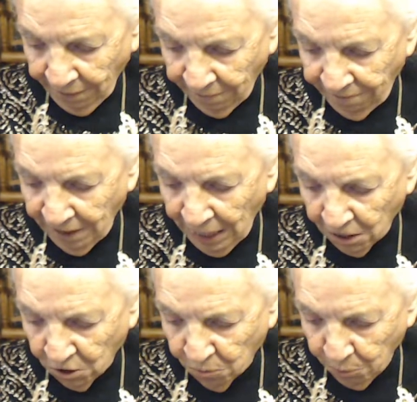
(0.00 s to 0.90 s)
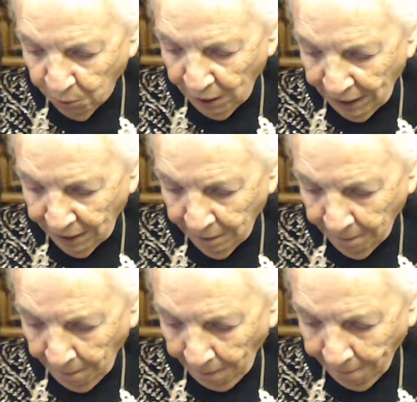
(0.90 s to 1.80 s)
The flocks bred
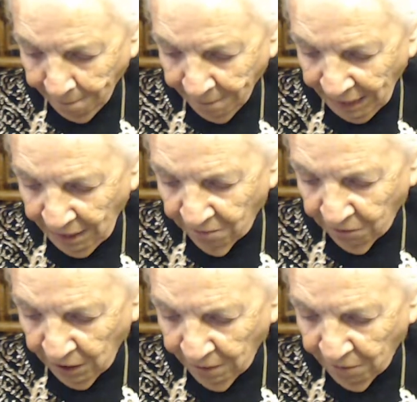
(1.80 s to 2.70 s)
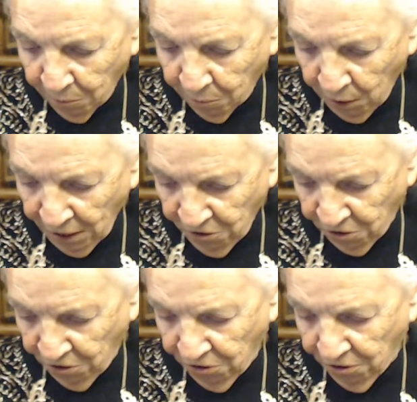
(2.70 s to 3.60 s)
in front of the
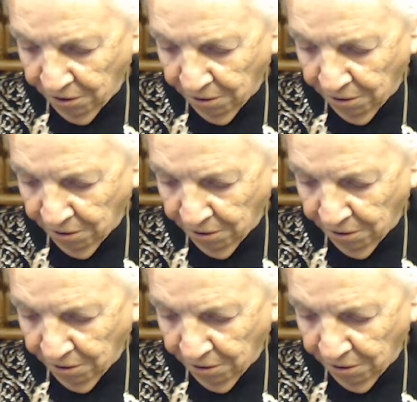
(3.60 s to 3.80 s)
branches.